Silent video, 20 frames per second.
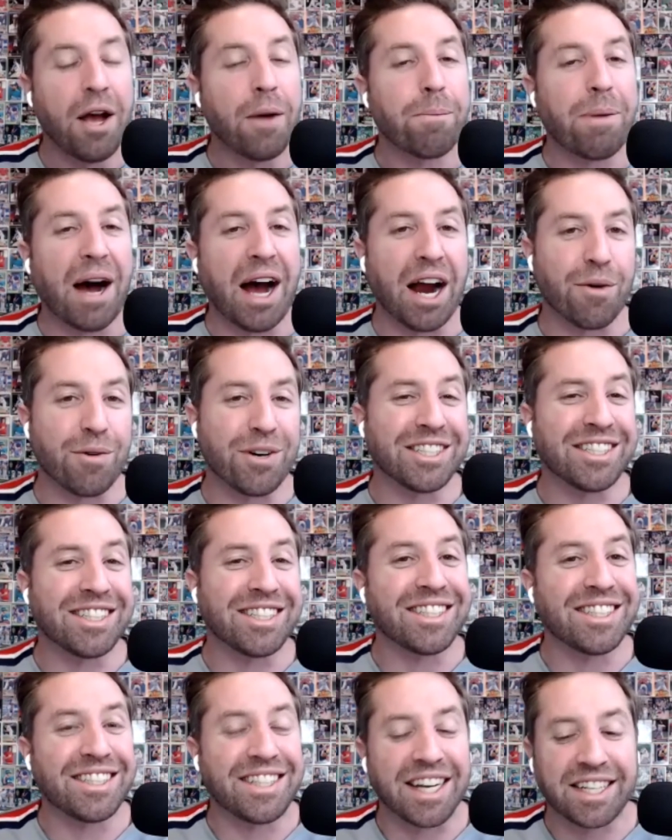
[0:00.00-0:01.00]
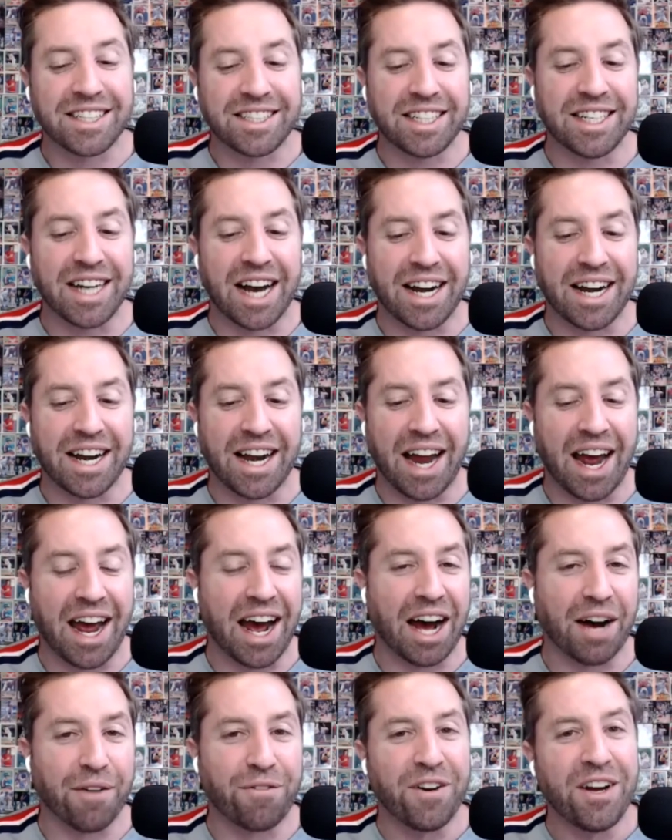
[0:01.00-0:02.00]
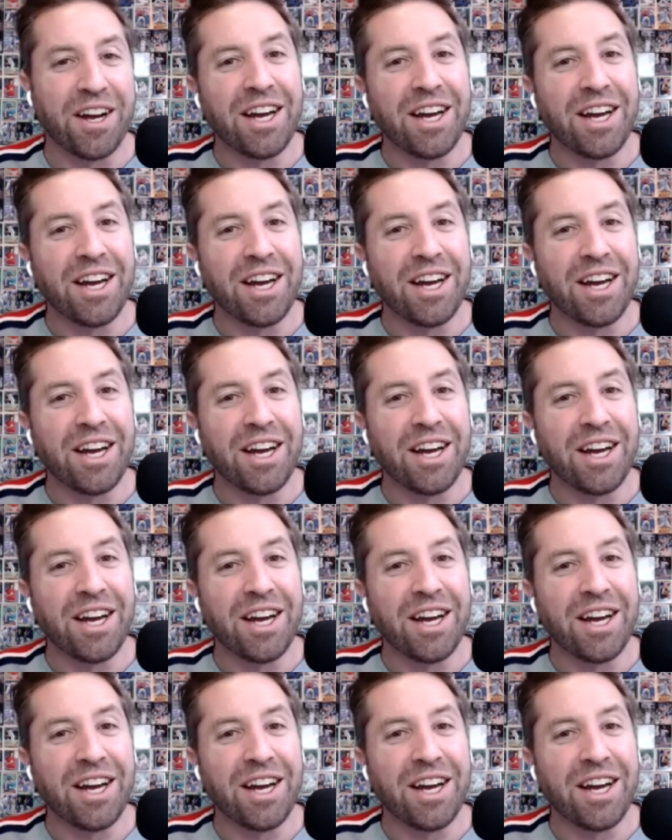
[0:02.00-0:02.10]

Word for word: Pirates, sixty-nine and a half.